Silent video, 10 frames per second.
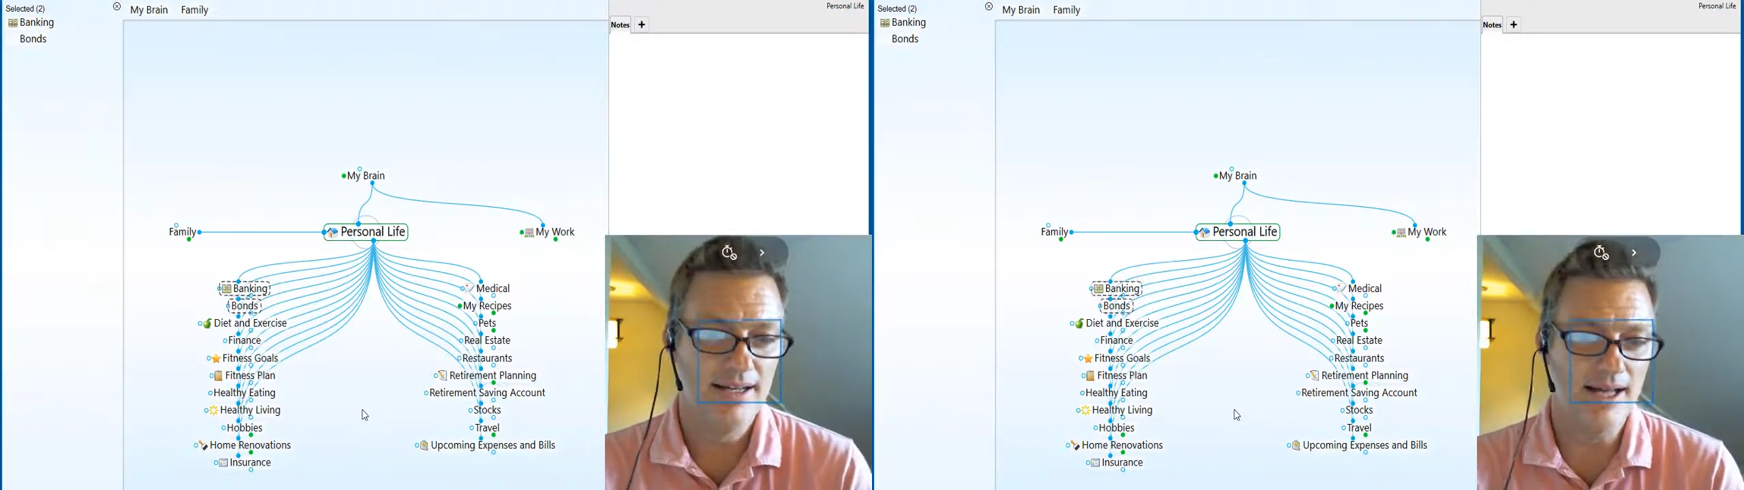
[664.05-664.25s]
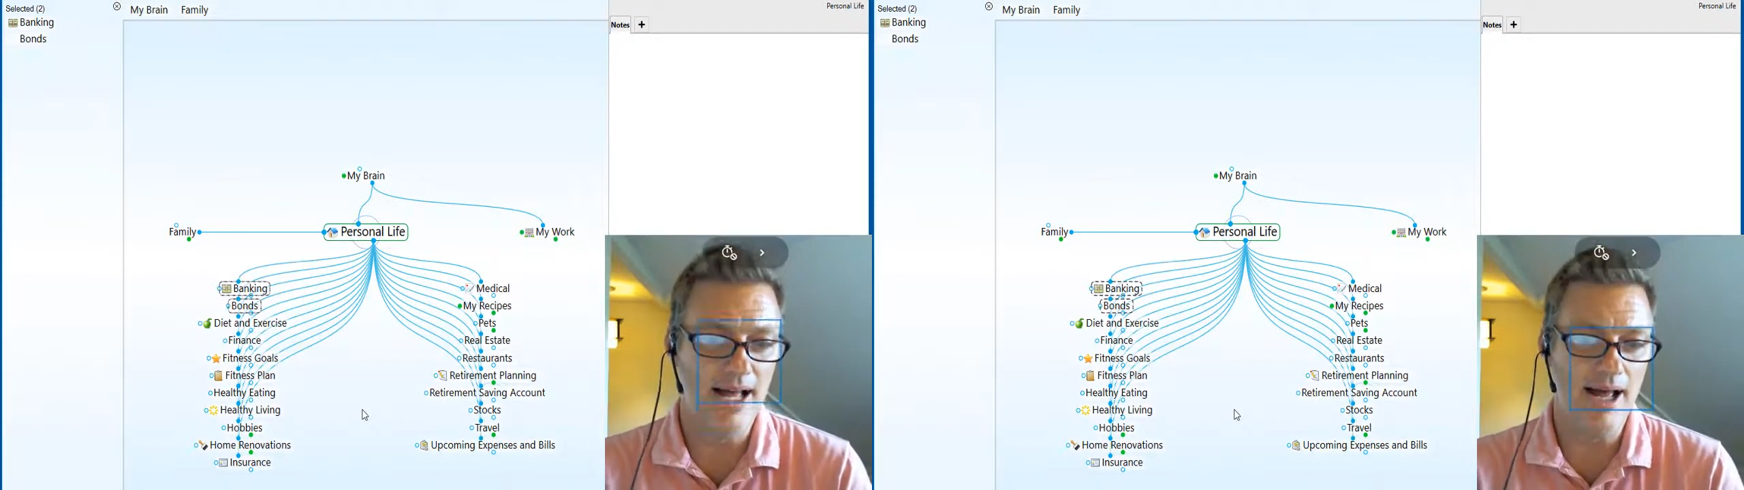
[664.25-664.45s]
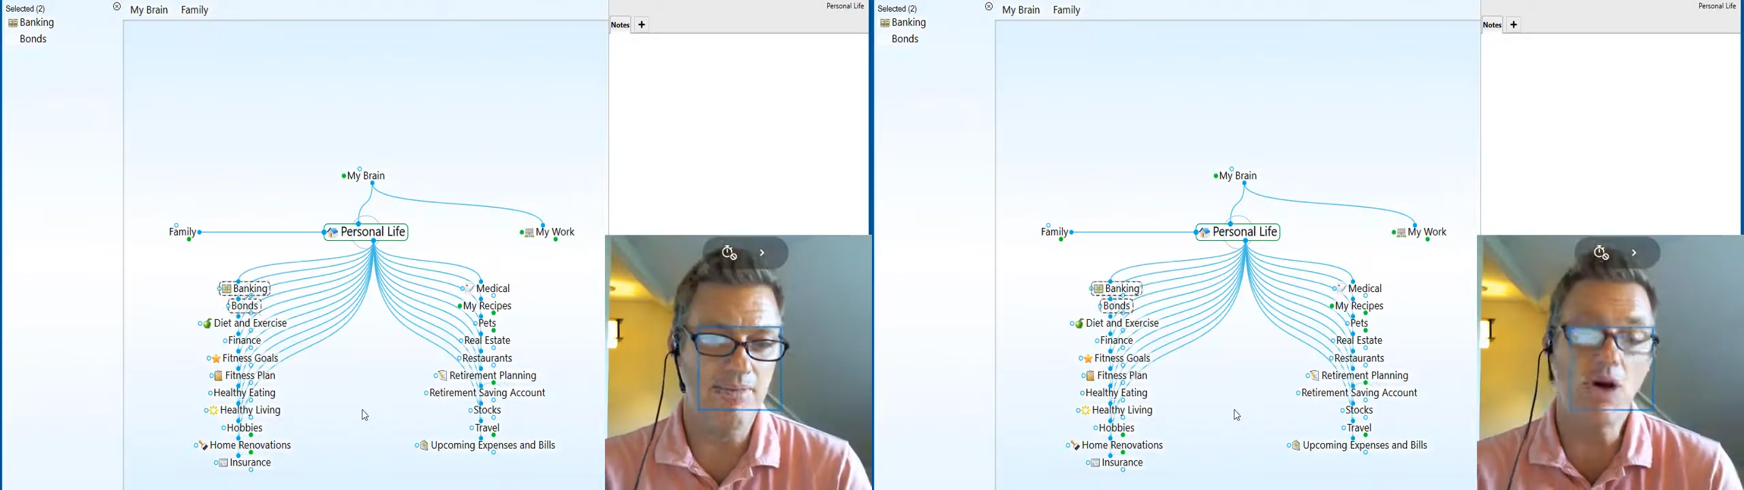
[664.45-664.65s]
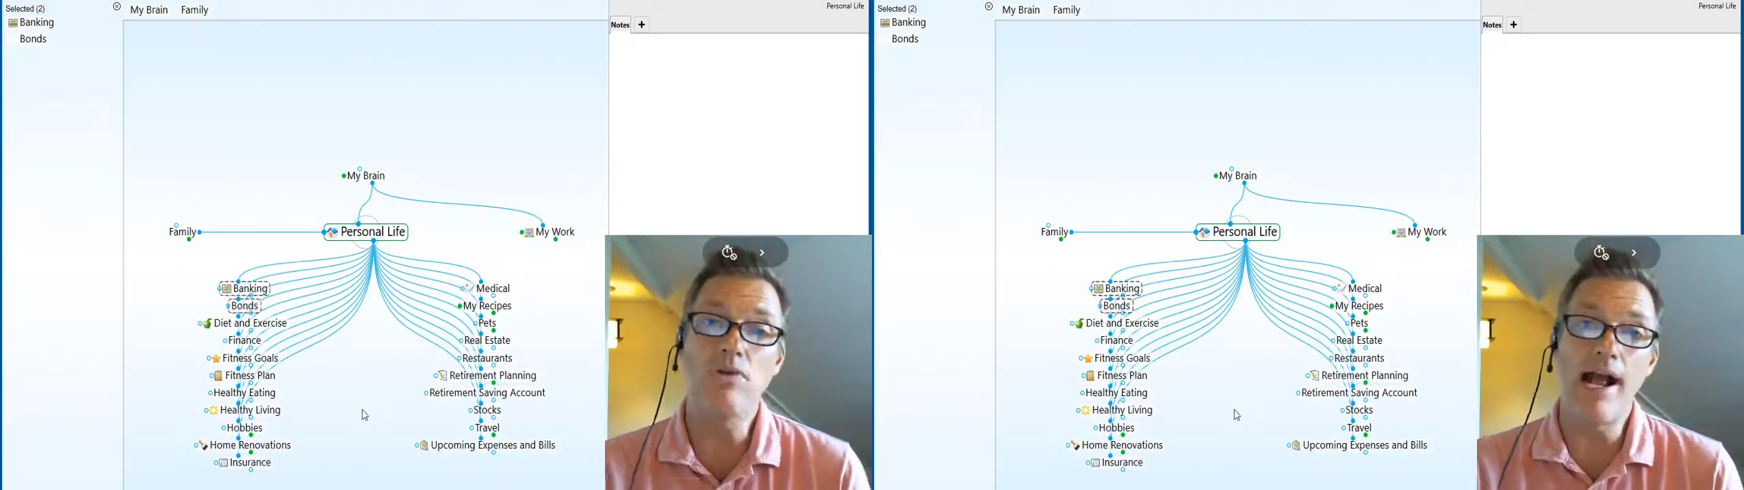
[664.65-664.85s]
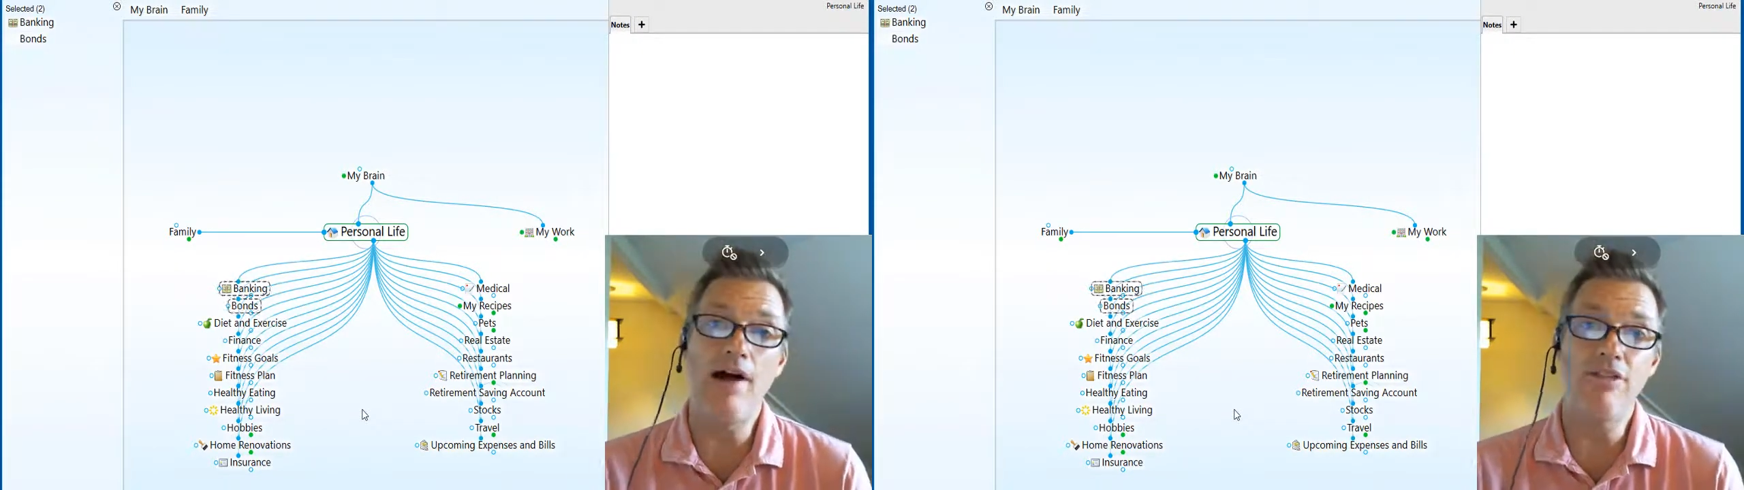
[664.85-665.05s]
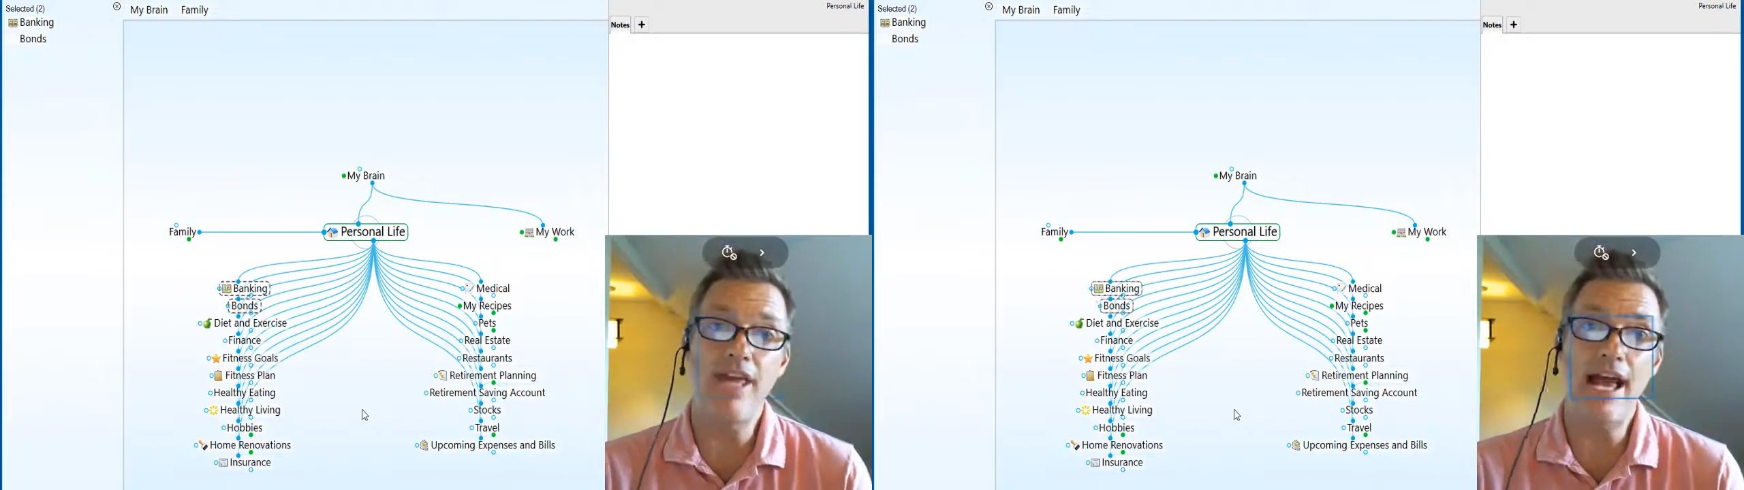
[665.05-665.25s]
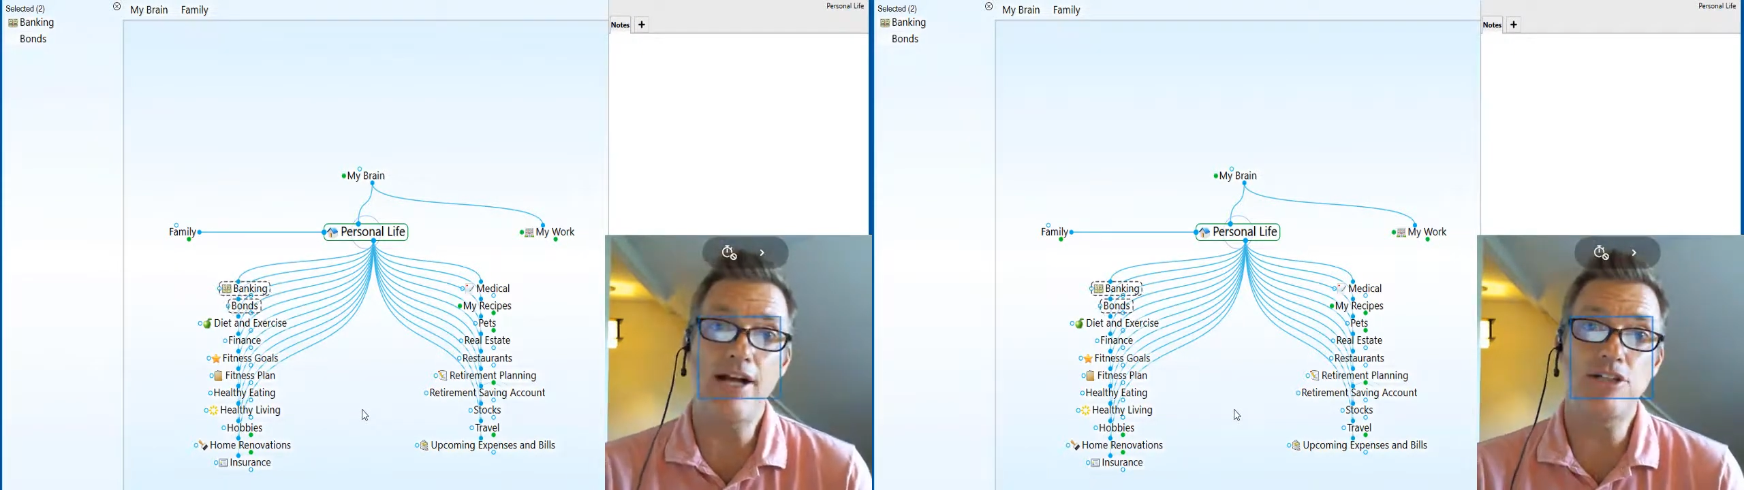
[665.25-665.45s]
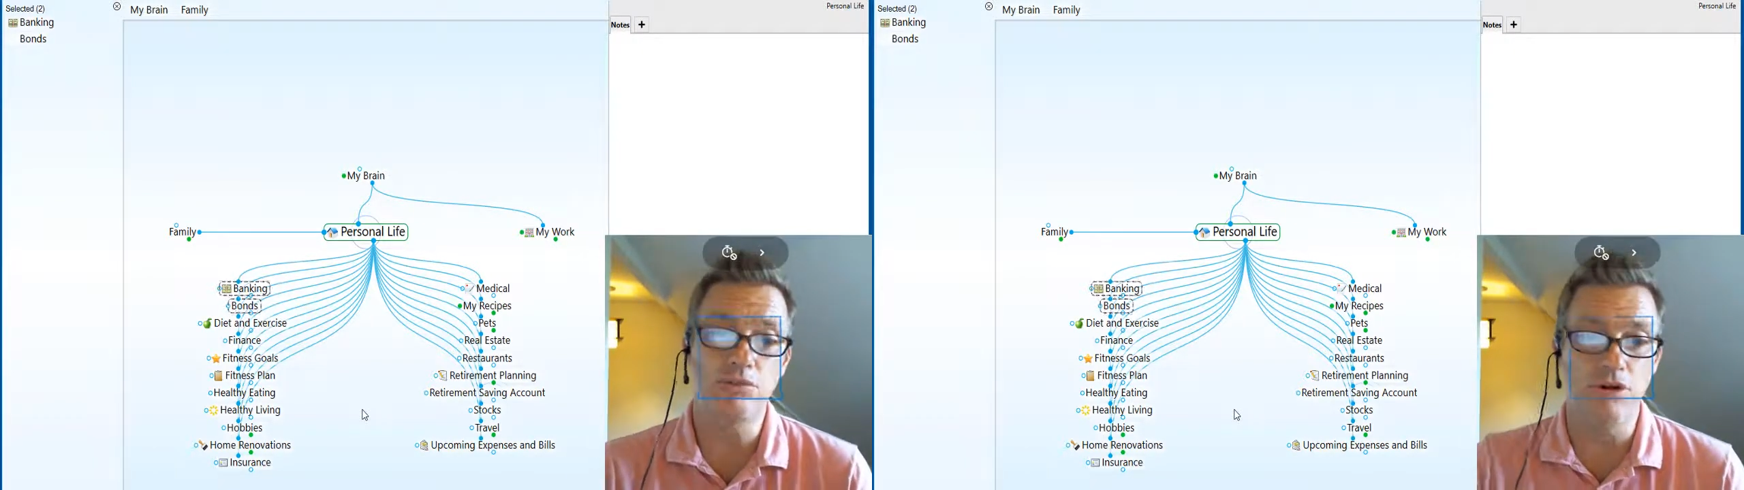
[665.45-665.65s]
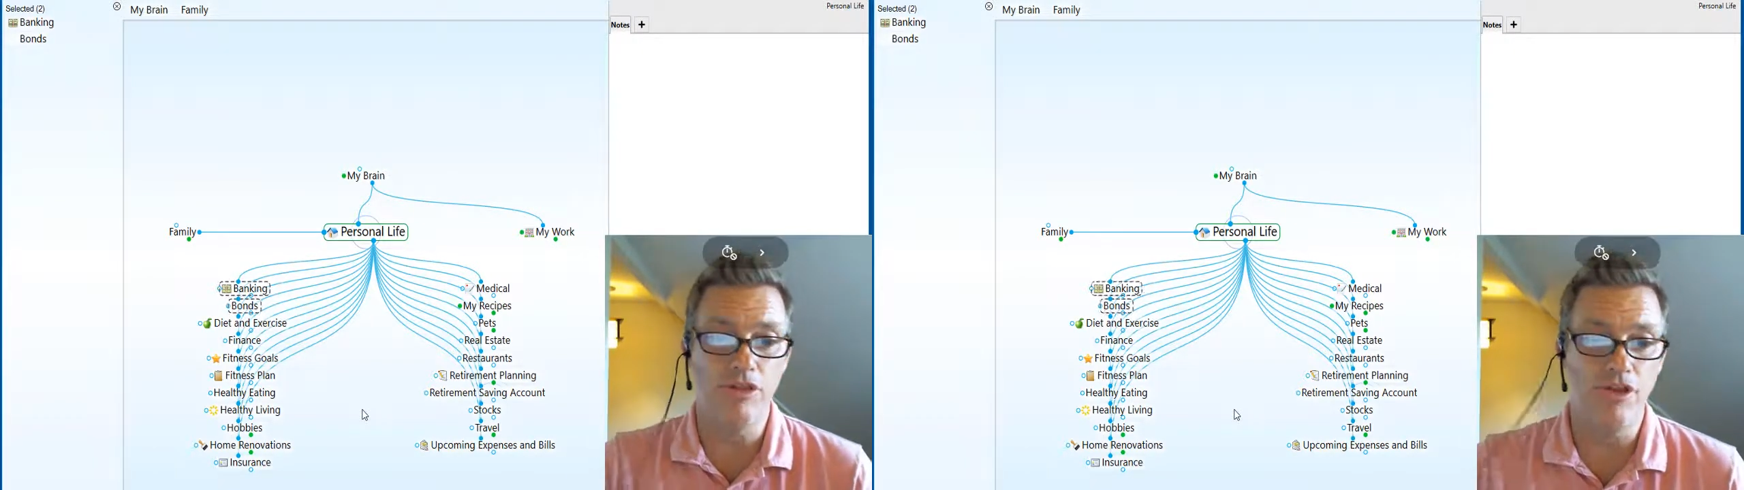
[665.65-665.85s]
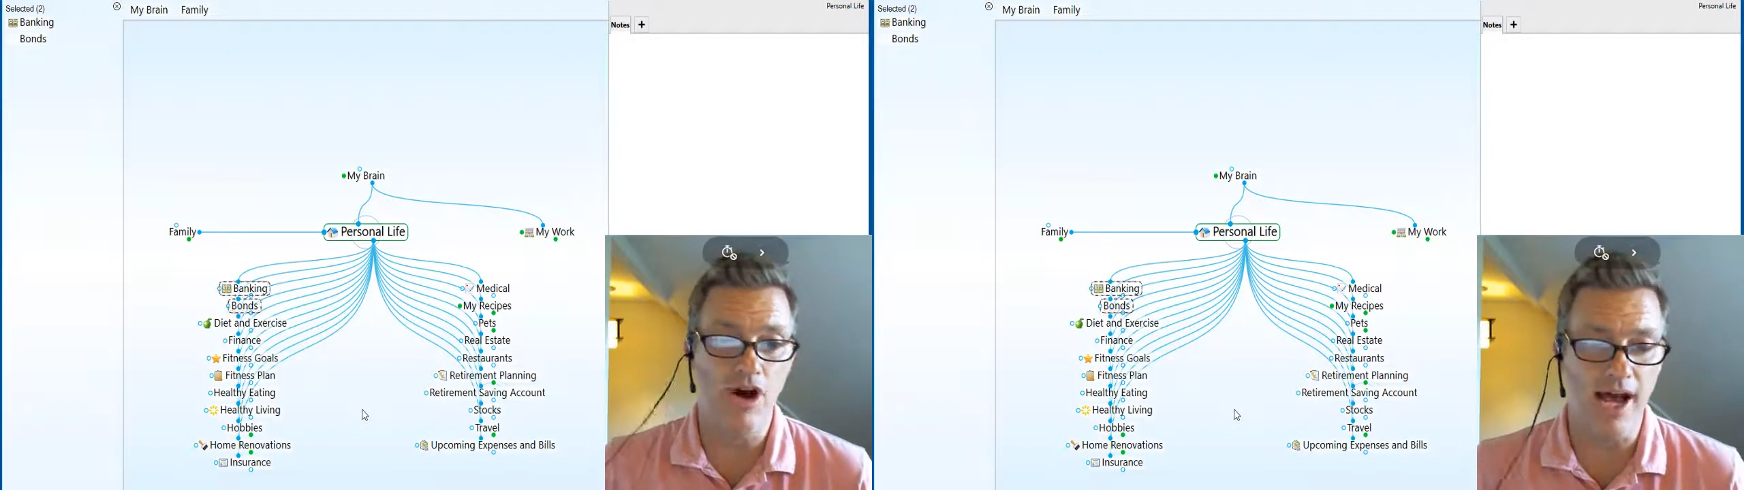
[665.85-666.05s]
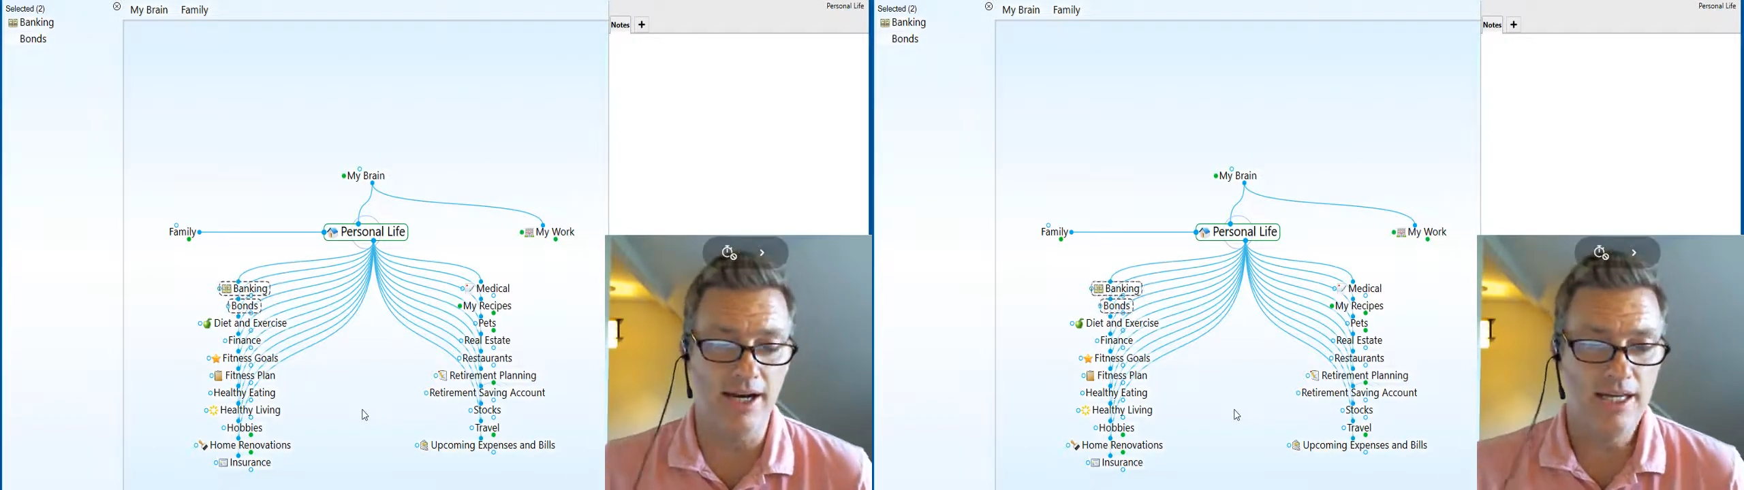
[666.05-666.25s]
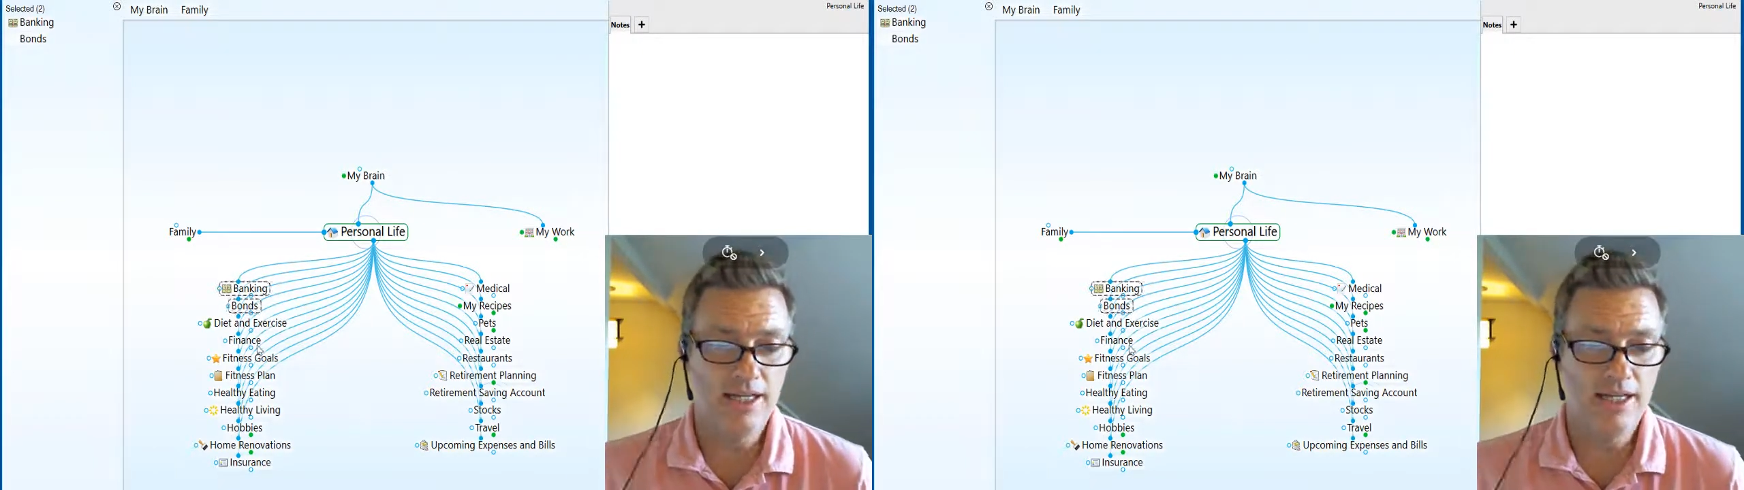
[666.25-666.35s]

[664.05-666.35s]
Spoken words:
around the actual thought.